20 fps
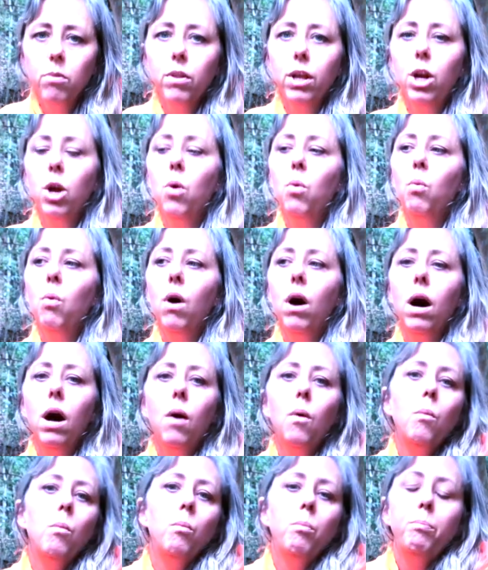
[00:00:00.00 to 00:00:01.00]
They don't
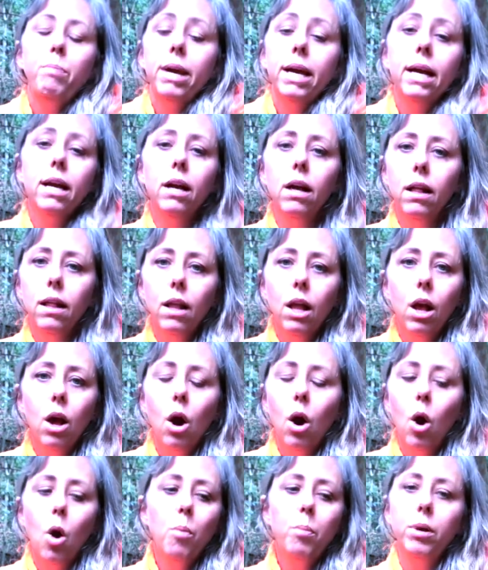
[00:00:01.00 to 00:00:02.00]
want big,
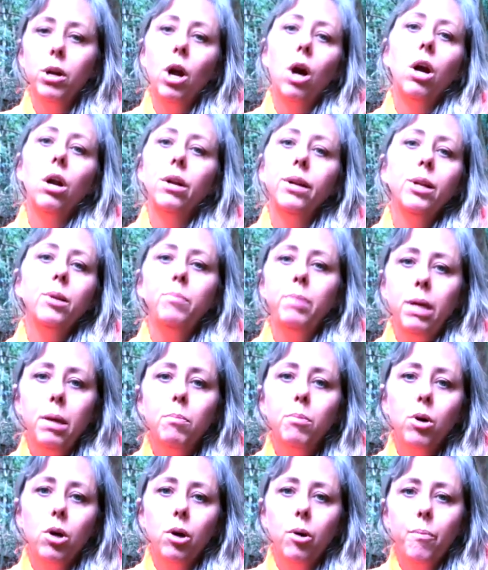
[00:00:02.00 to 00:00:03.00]
open-hearted
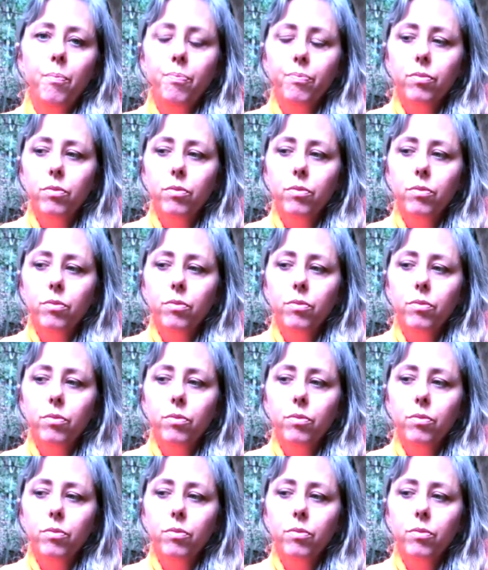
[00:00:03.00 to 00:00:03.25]
people.